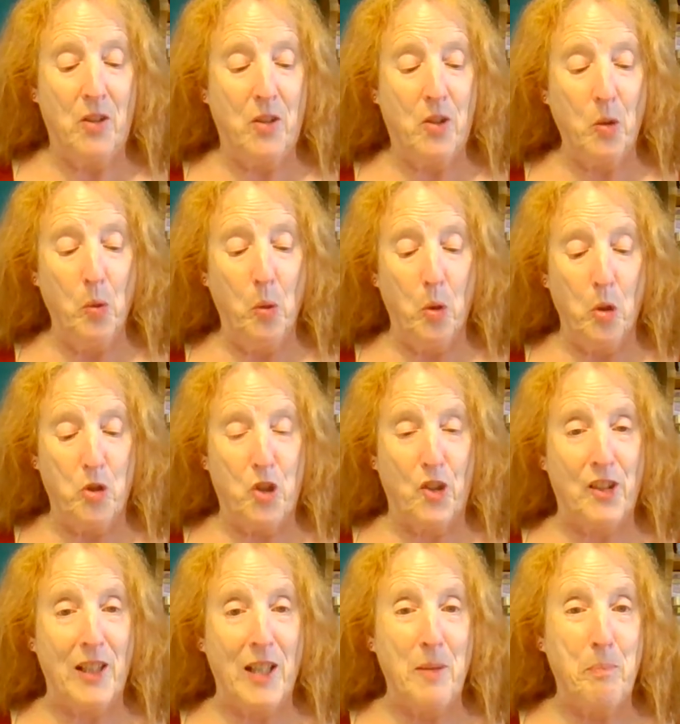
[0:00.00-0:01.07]

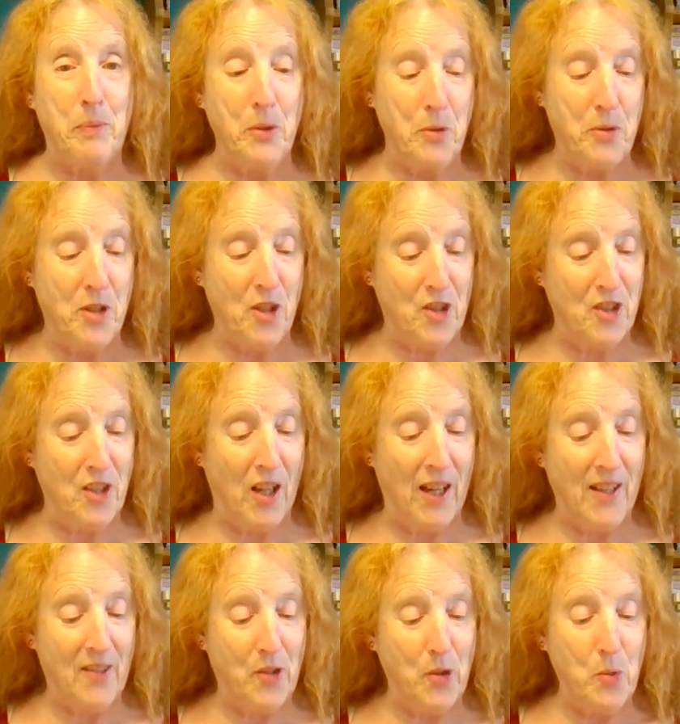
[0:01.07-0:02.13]
gorgeously brutish
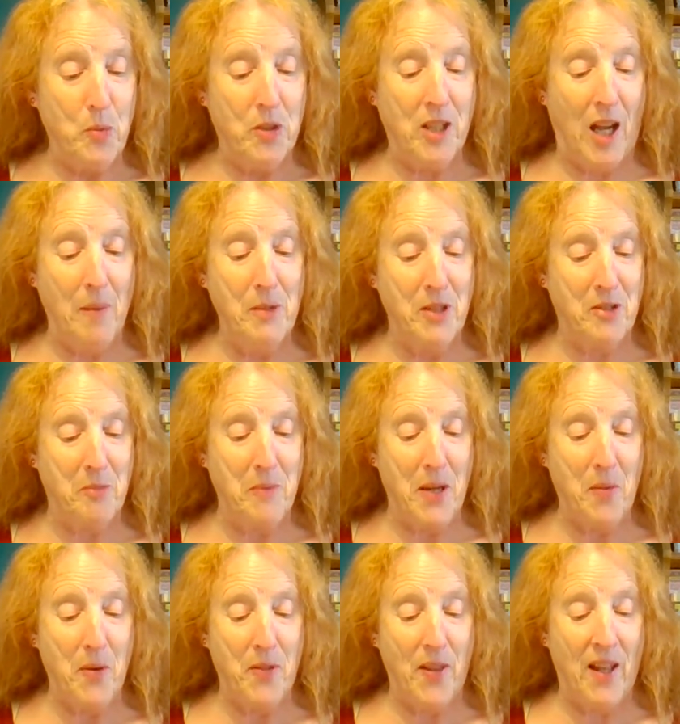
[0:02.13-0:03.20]
knights who come at me
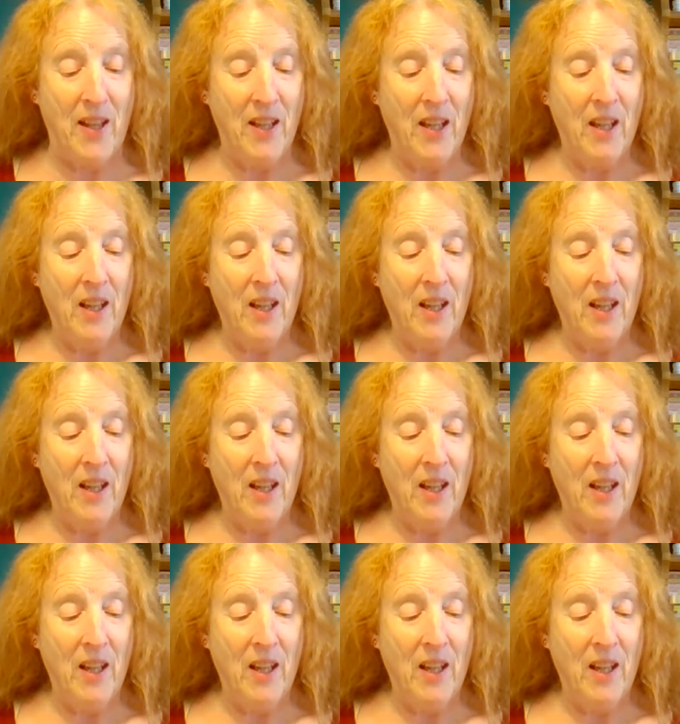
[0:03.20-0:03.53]
with their